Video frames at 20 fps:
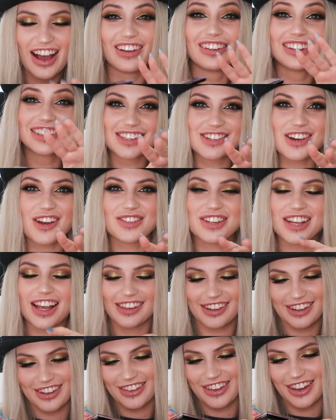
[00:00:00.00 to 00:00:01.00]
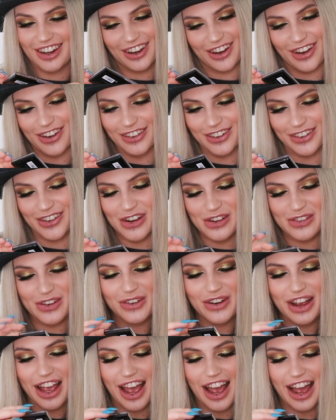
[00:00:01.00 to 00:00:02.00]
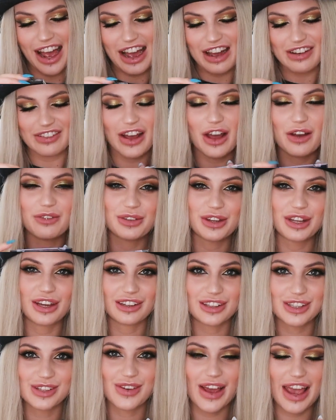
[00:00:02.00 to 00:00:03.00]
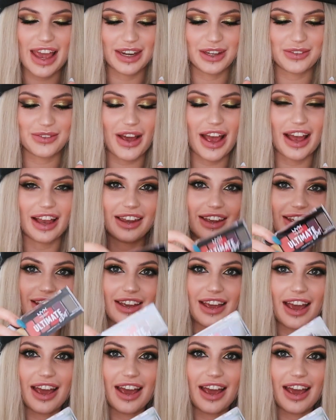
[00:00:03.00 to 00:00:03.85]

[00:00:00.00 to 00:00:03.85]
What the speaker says: I'll stop telling you that I own it all. But we have the Ultimate Edit palette,